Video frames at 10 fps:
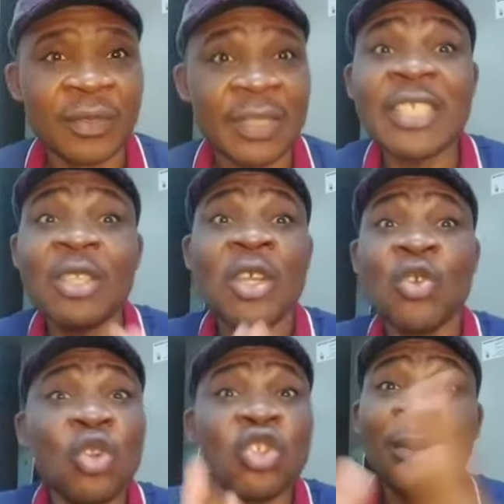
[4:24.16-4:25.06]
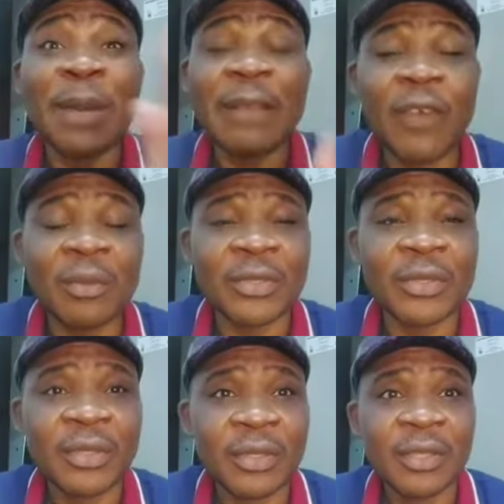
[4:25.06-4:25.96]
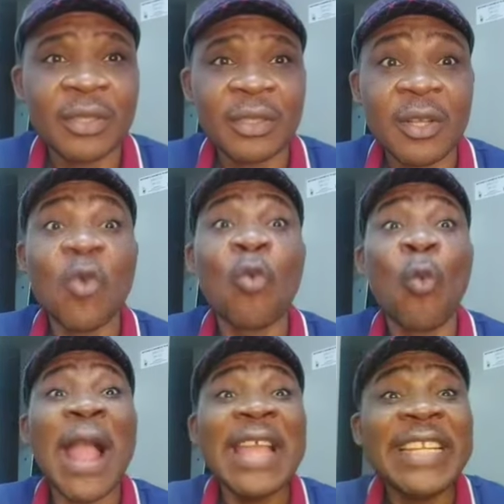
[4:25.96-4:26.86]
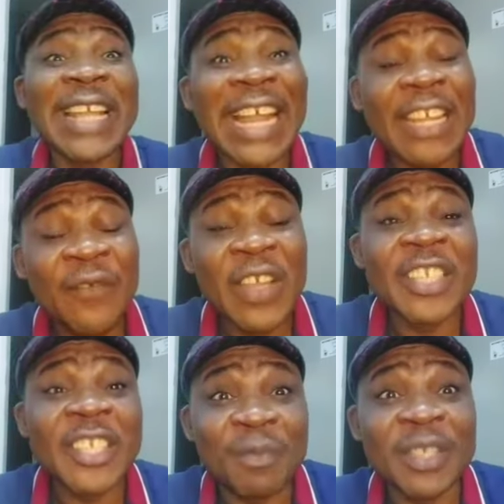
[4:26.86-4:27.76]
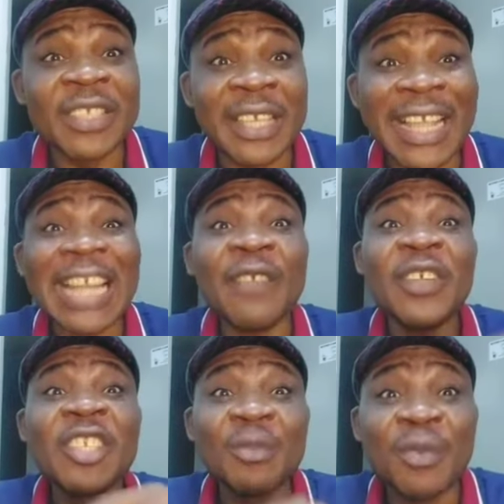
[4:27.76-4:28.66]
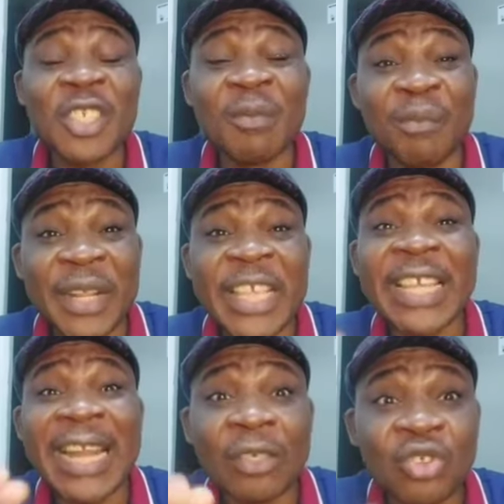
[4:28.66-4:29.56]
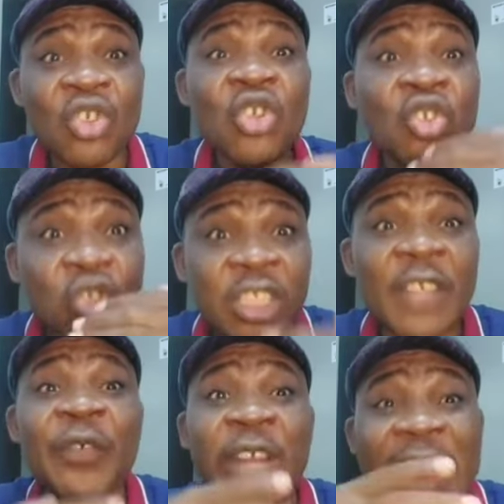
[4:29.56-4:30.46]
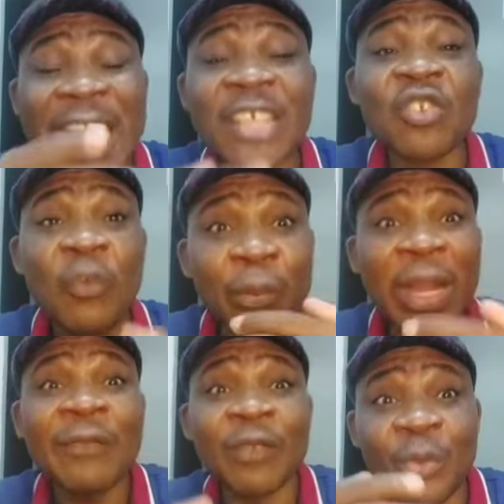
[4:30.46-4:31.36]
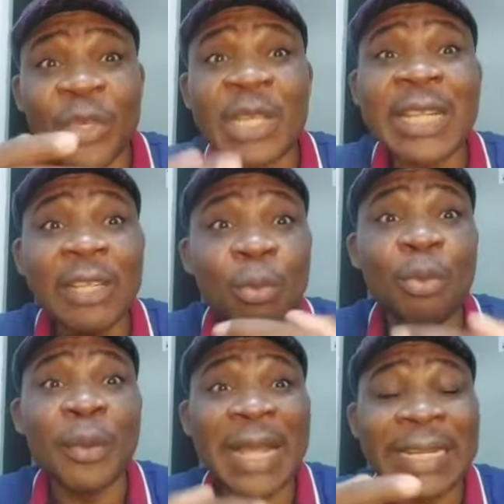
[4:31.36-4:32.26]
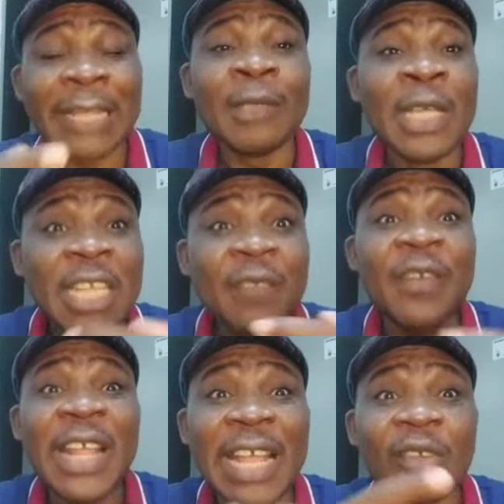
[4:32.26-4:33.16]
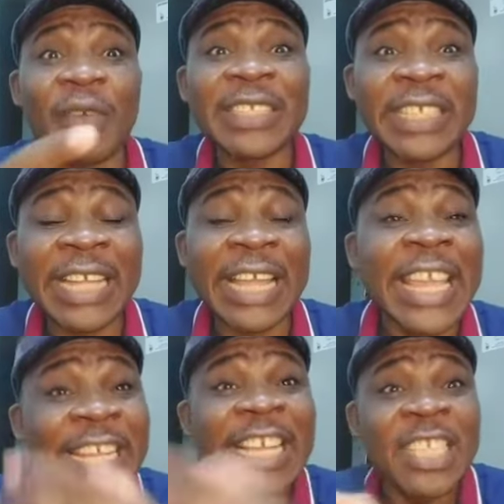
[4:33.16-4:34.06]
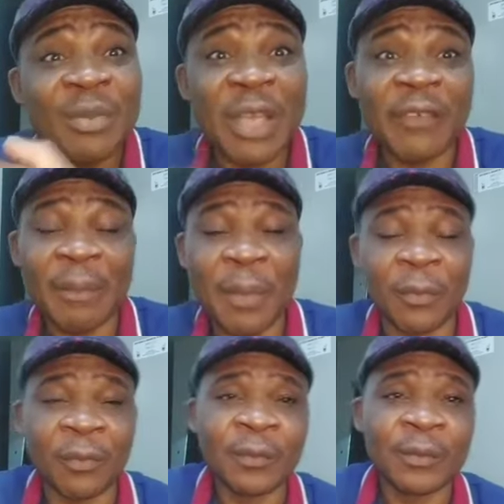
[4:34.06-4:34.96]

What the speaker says: That is, go to the platforms. Why the caliphate is busy? Caliphate is busy bringing out different kinds of platform, different kind of propaganda, different kind of agenda against Biafra people.